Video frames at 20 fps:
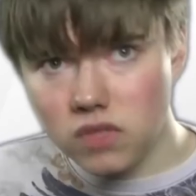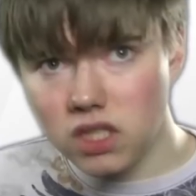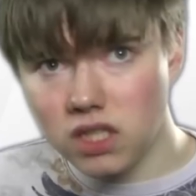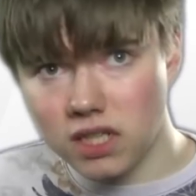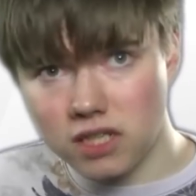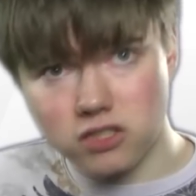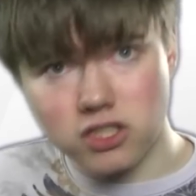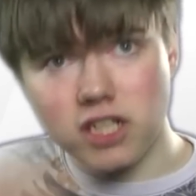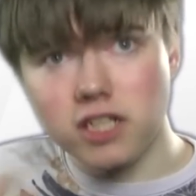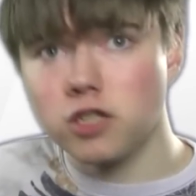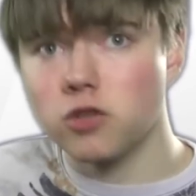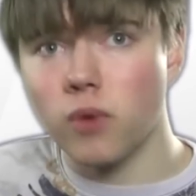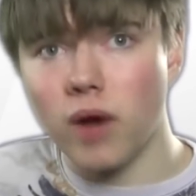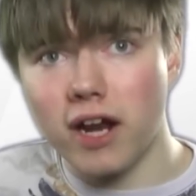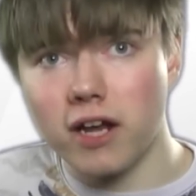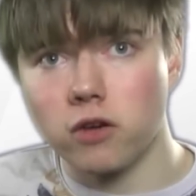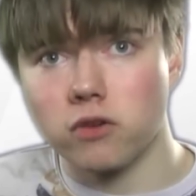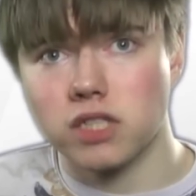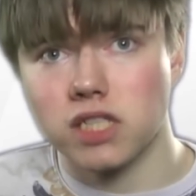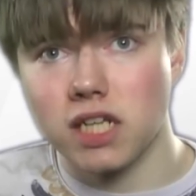Now say you're
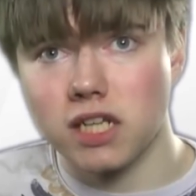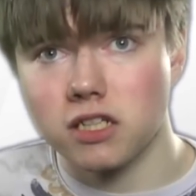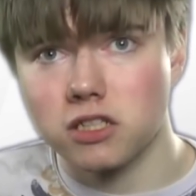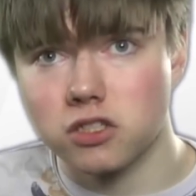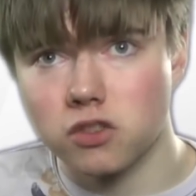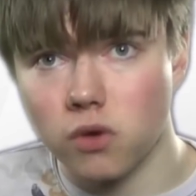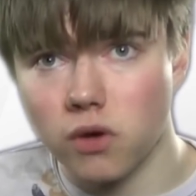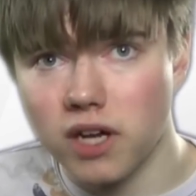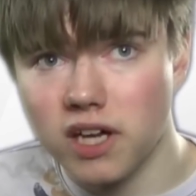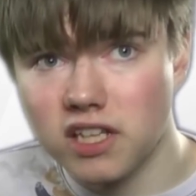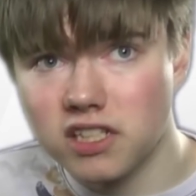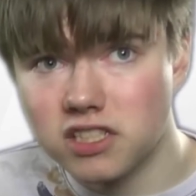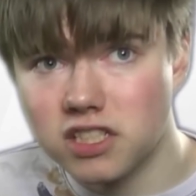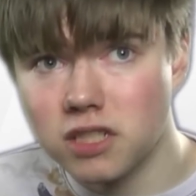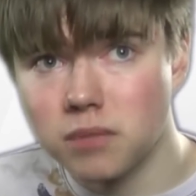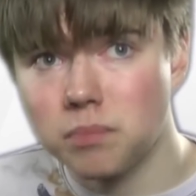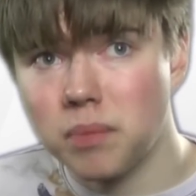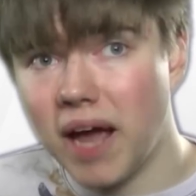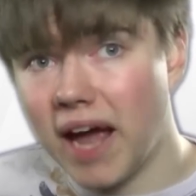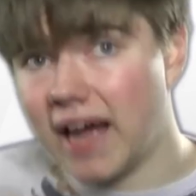writing or telling a story and it's
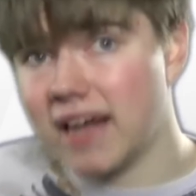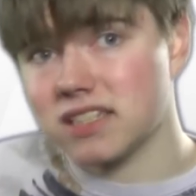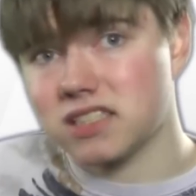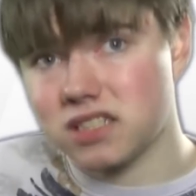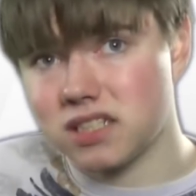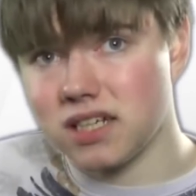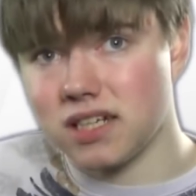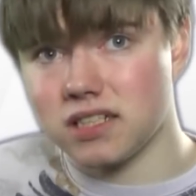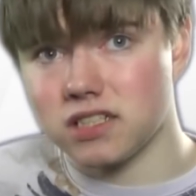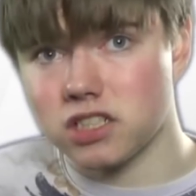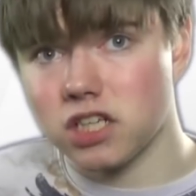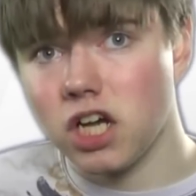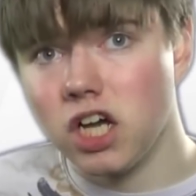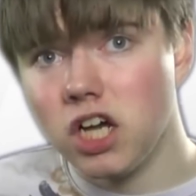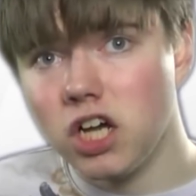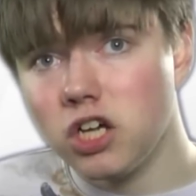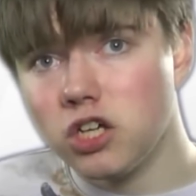in past tense.